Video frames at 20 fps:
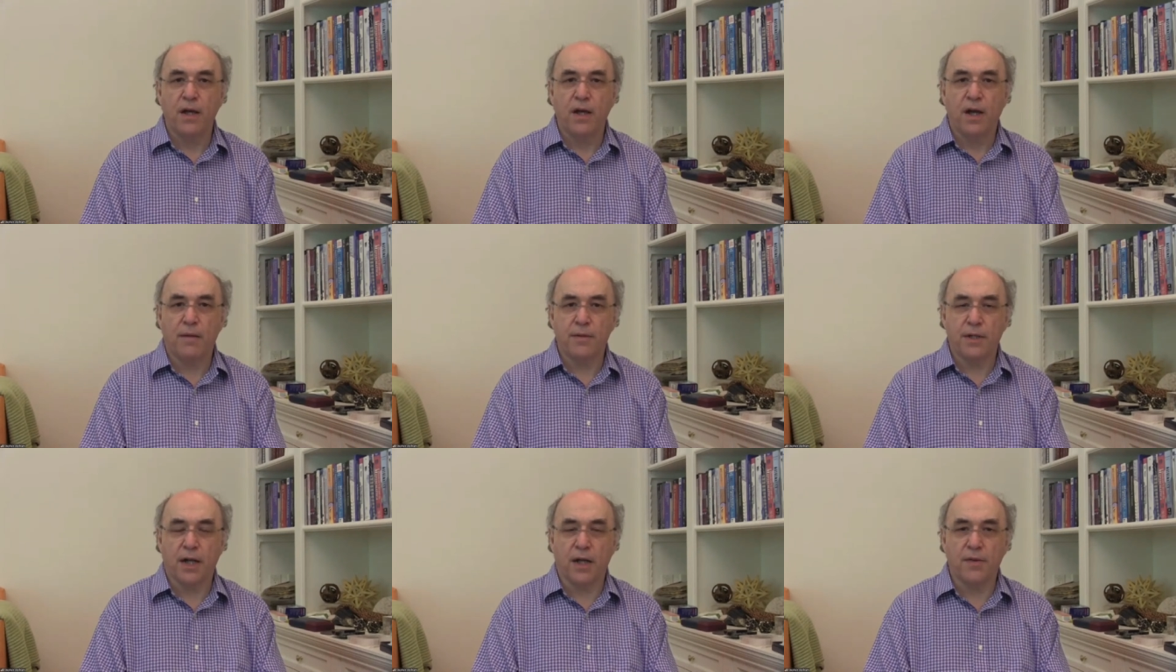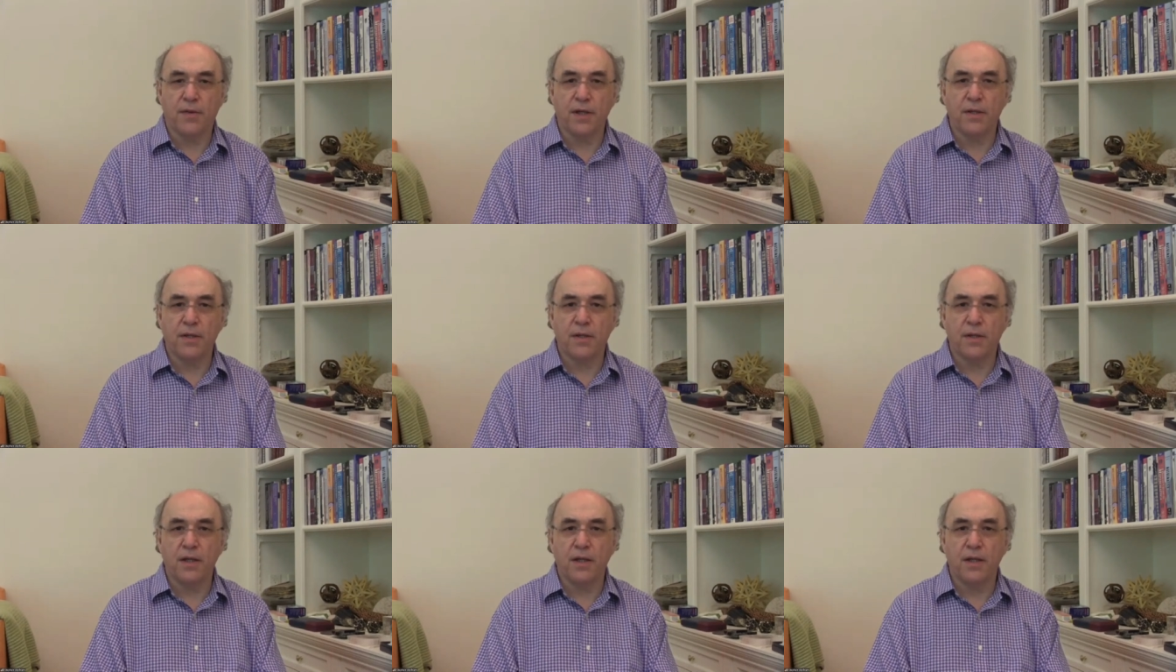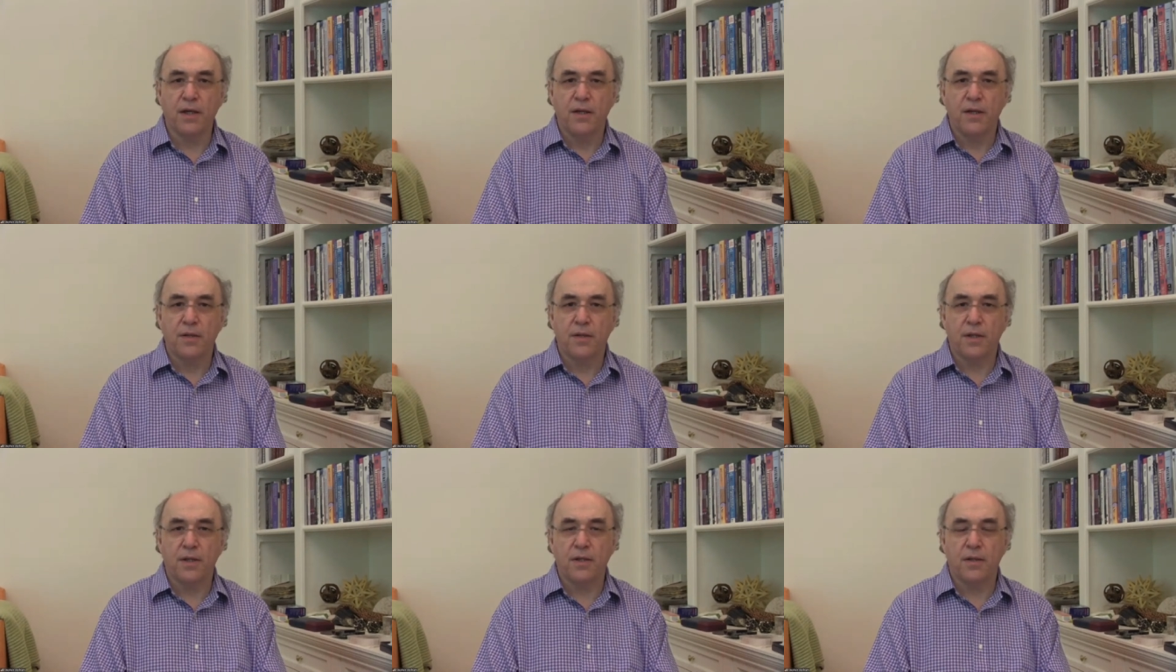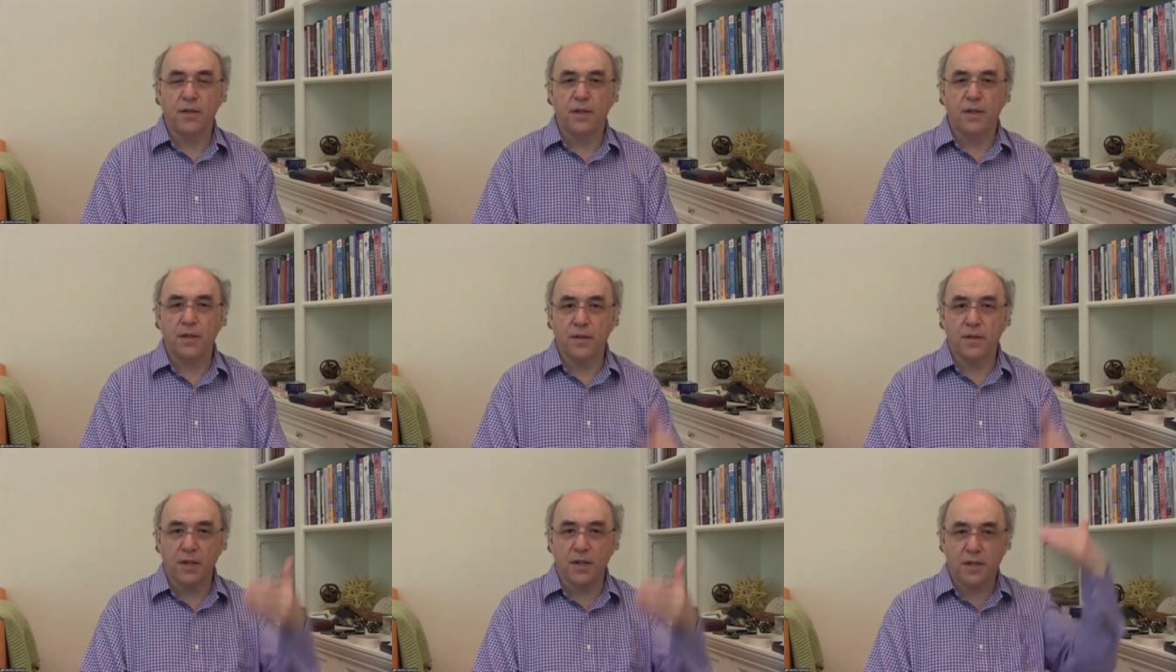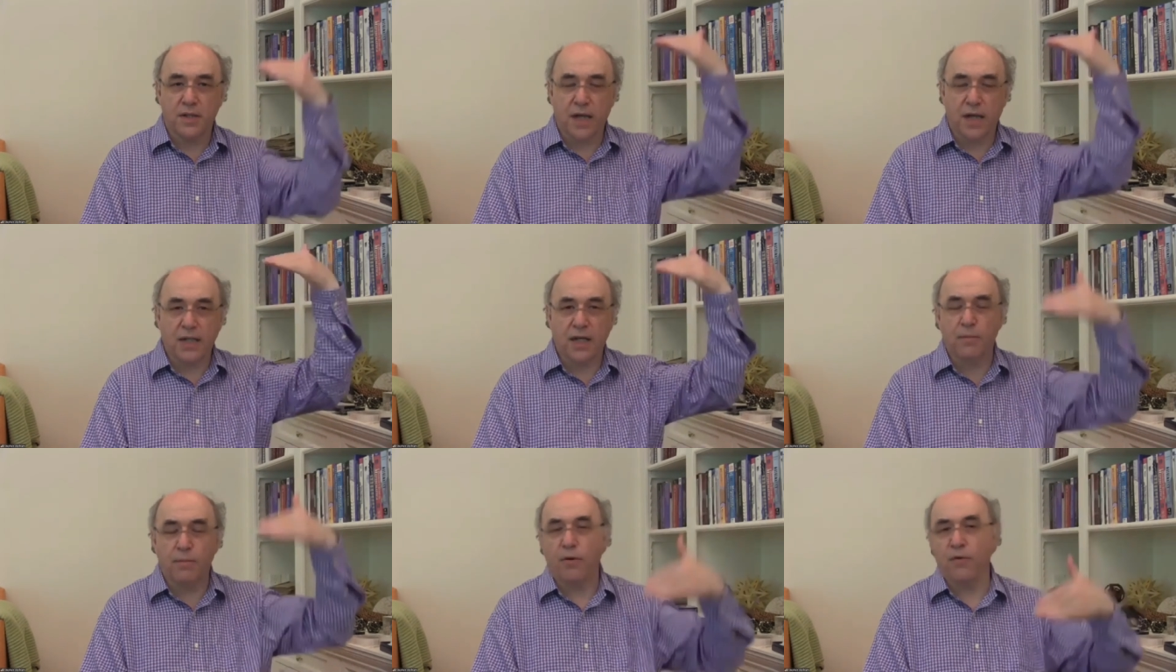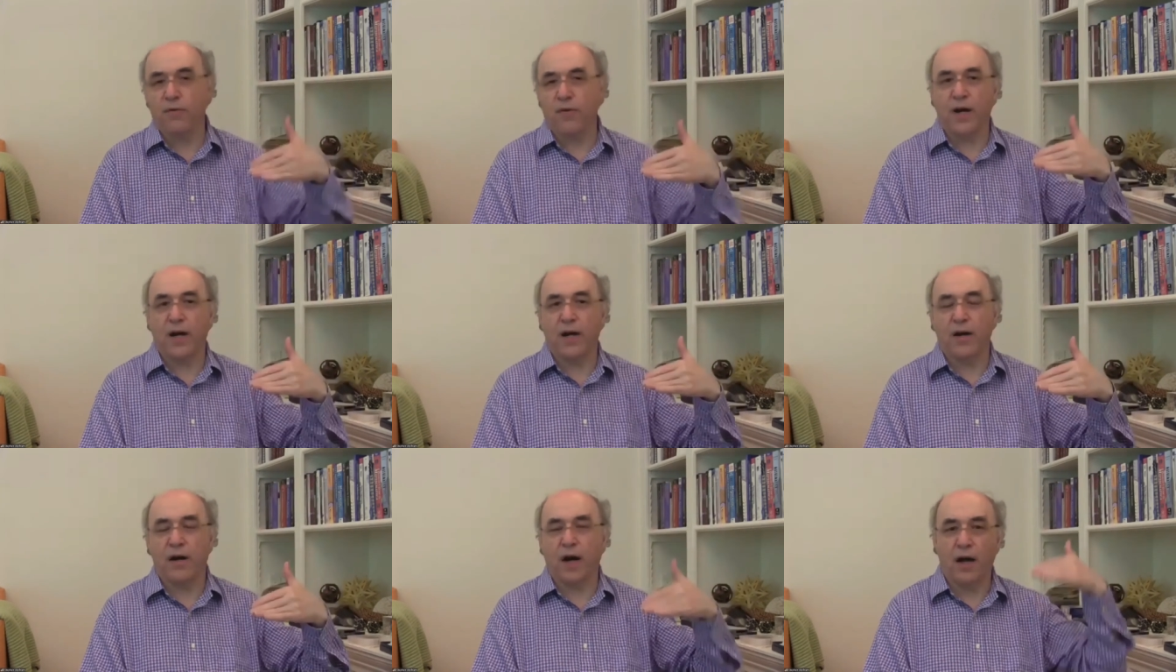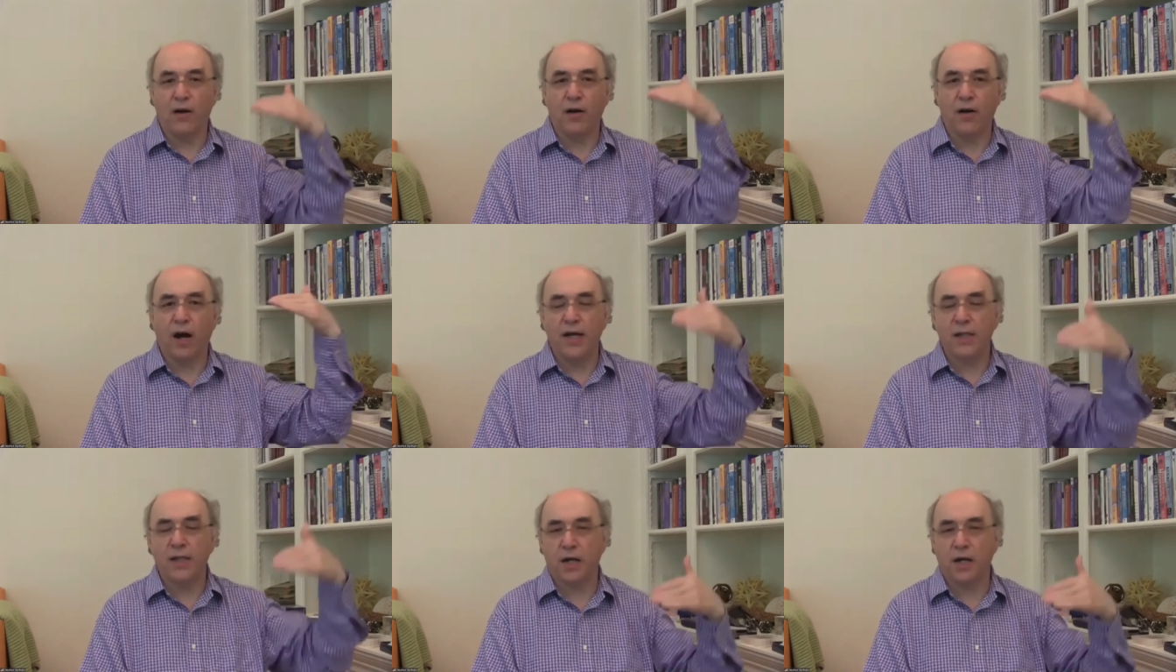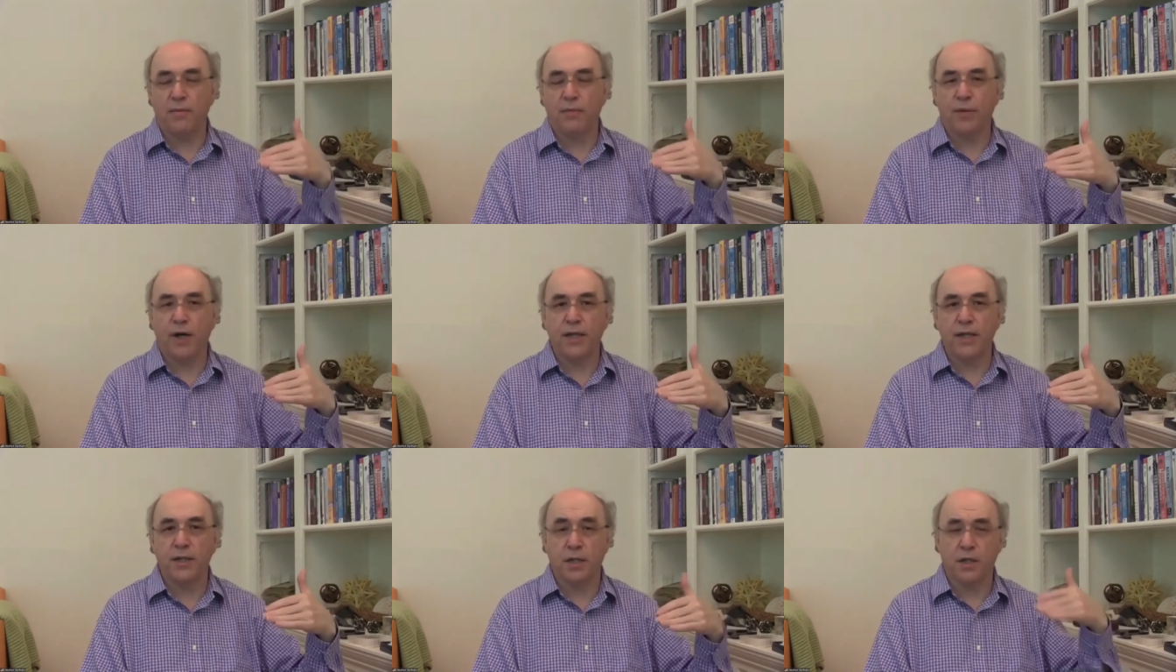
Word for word: I mean, I think the the setup of our eyes and our brains.